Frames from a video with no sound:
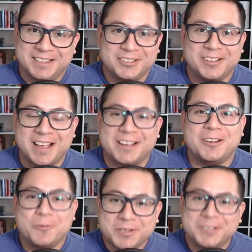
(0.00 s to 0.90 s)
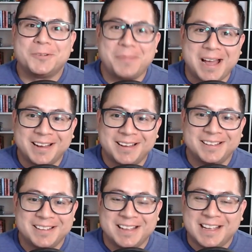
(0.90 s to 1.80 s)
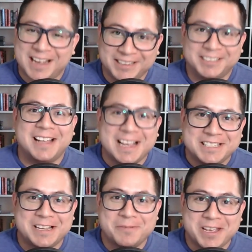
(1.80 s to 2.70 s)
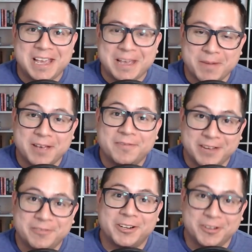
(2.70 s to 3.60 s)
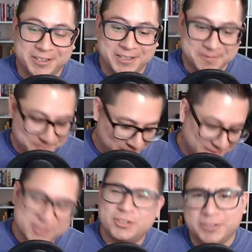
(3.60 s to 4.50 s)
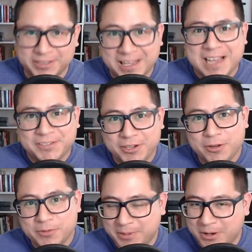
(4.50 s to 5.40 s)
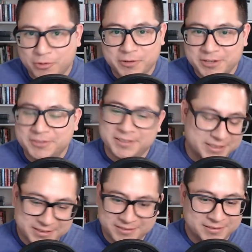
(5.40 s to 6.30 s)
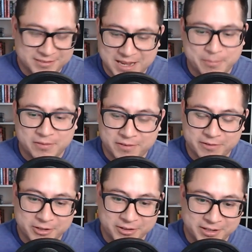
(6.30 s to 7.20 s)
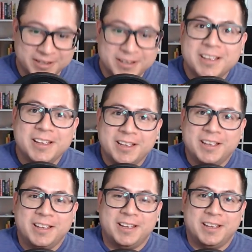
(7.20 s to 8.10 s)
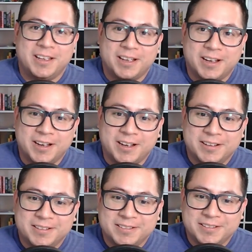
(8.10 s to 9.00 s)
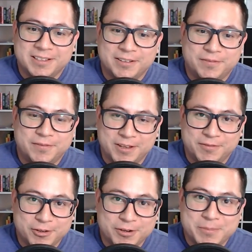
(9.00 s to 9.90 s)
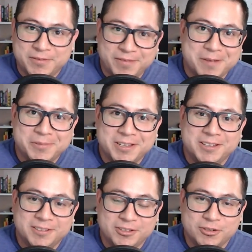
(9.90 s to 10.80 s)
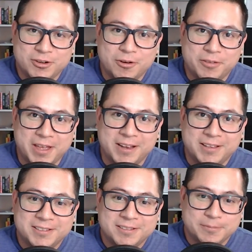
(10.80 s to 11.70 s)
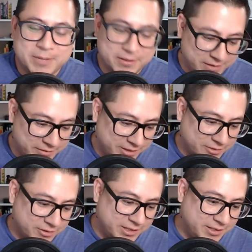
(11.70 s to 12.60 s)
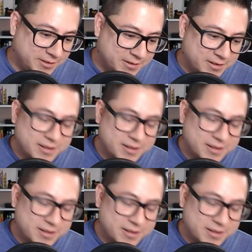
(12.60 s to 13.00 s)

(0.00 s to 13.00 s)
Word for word: so that I could always look back at the last time I ate my favorite cookie. So the last video was about Oreos. This not my favorite cookie. Yeah, if if you're in my family, you know that my favorite cookie